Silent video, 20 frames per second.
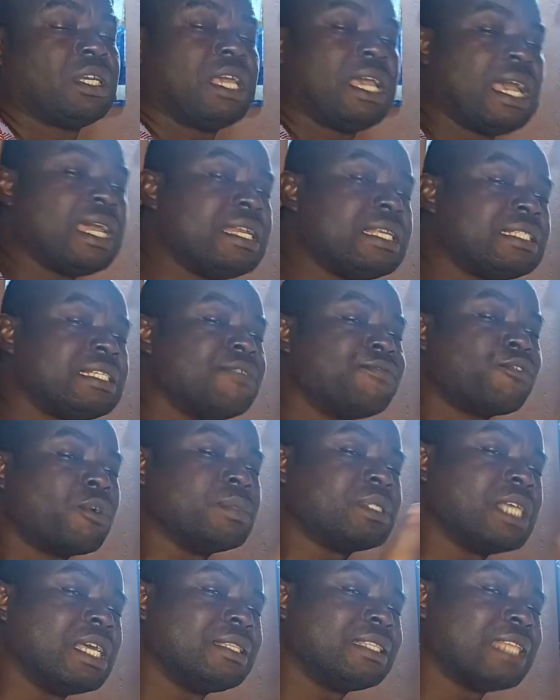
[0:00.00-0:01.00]
anything from
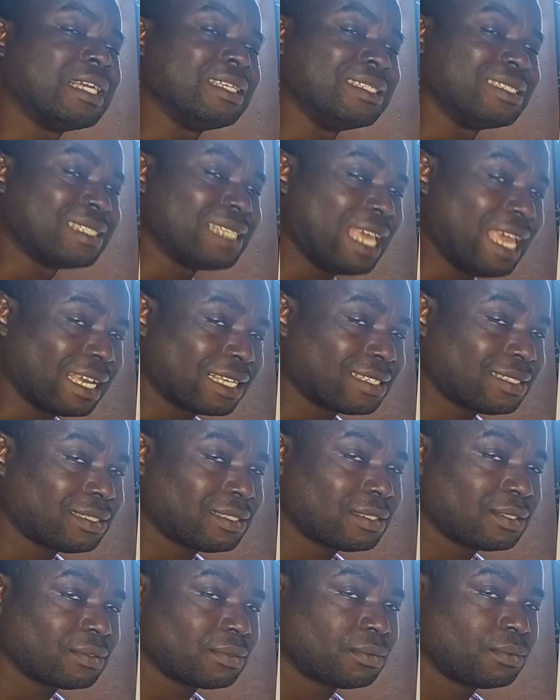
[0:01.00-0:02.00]
center is
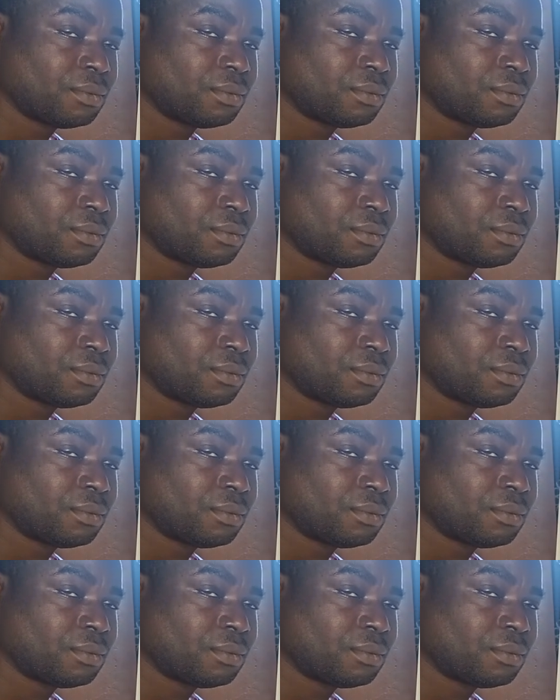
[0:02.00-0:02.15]
x.